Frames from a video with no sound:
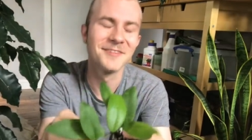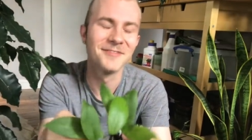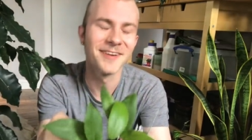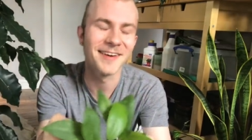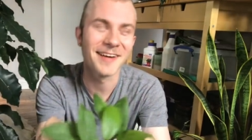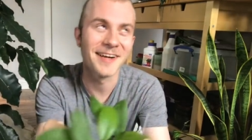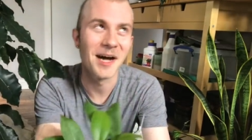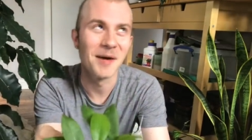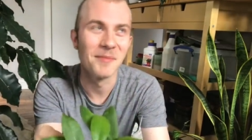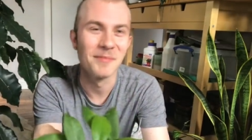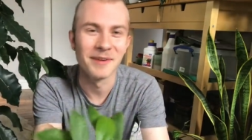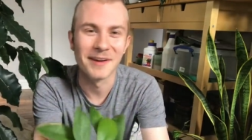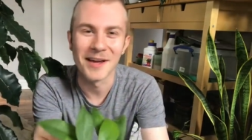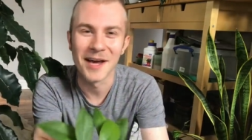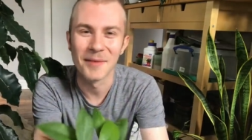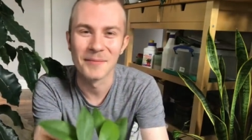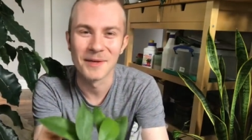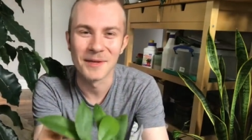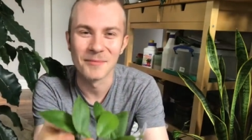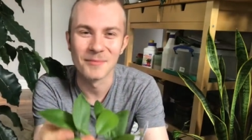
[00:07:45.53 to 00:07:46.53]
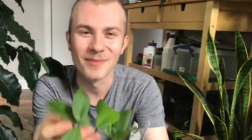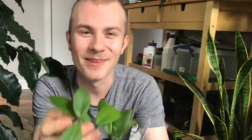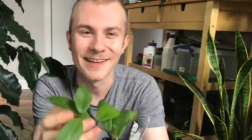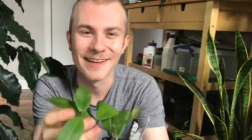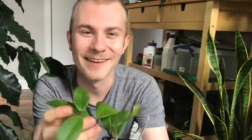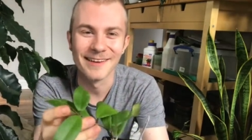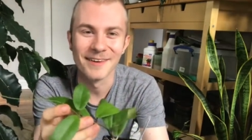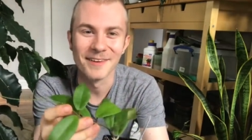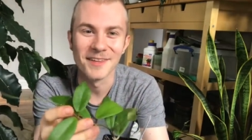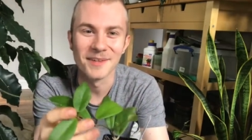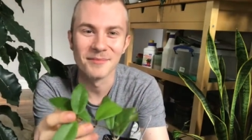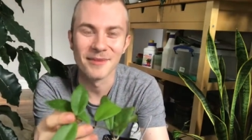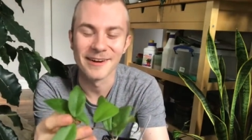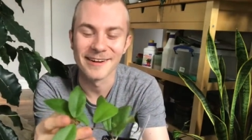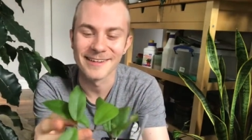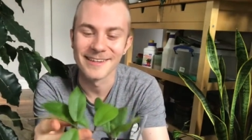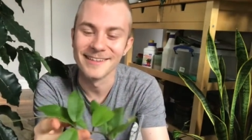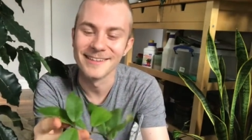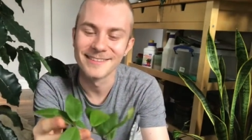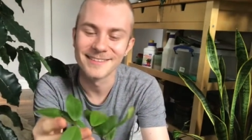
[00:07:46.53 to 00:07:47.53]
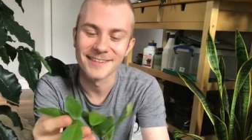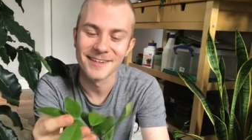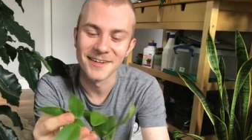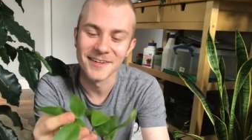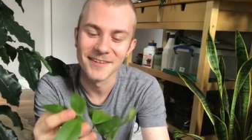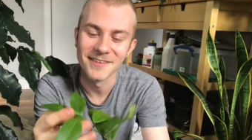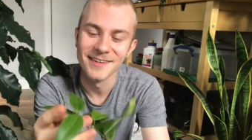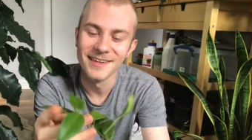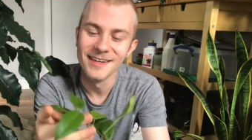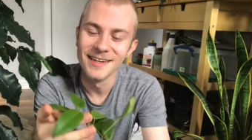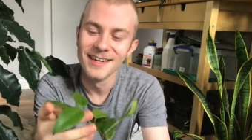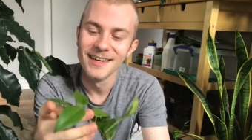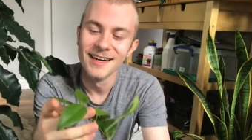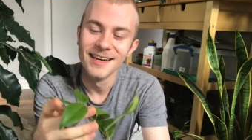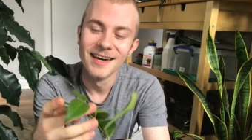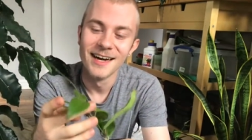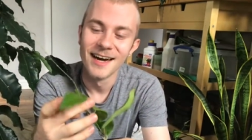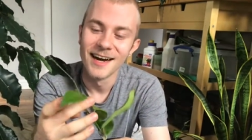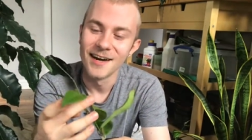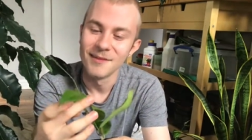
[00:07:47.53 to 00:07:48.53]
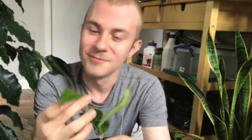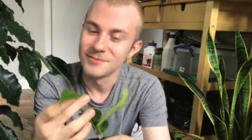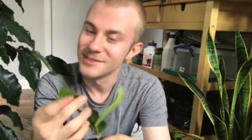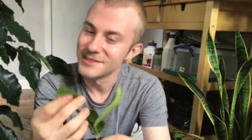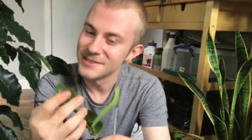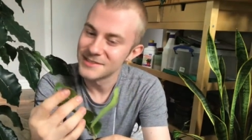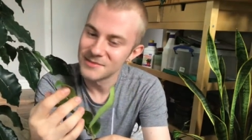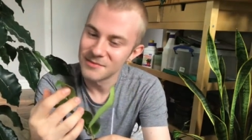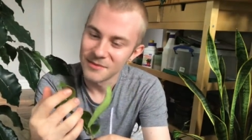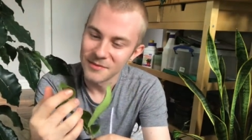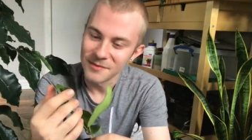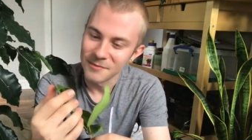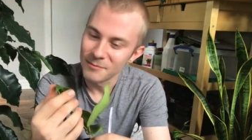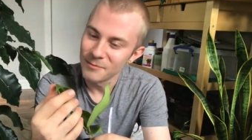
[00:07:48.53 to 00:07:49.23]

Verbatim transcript: a very up-and-coming plant on the market, so I'm just...